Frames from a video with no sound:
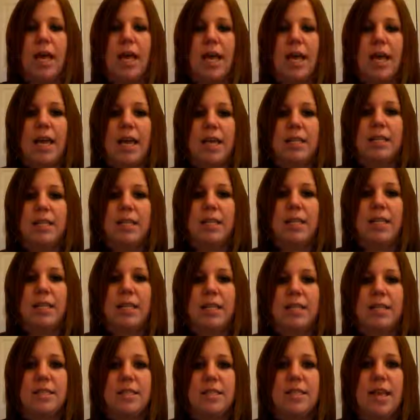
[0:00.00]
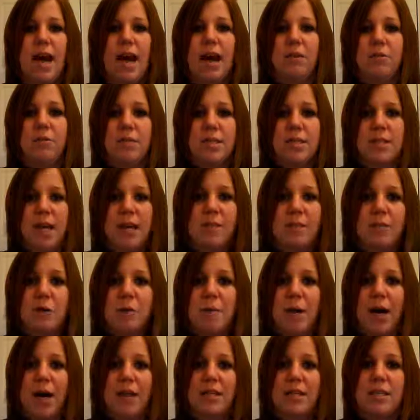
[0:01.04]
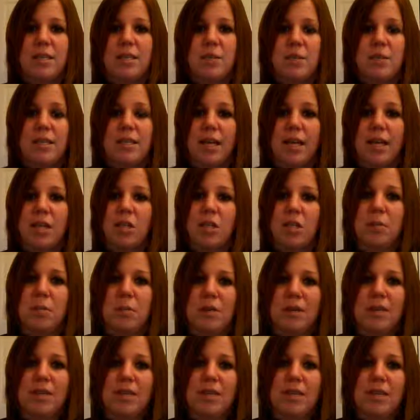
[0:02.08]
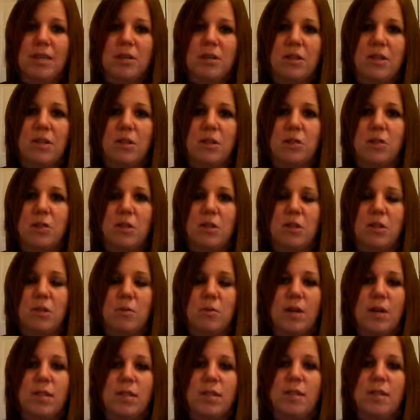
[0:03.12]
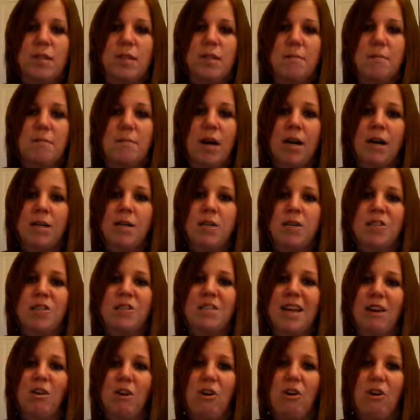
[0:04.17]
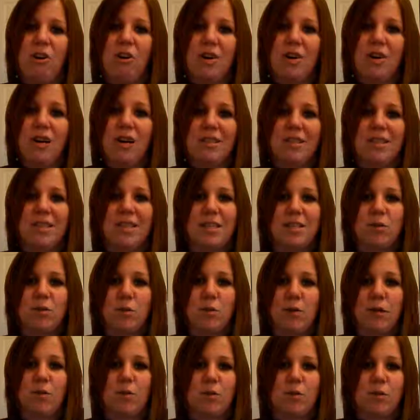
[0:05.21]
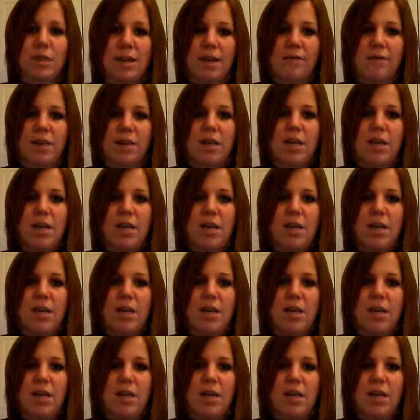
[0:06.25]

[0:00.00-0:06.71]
And it's outside of your body, so it's actually a bracelet that goes on your wrist that monitors alcohol content 24 7.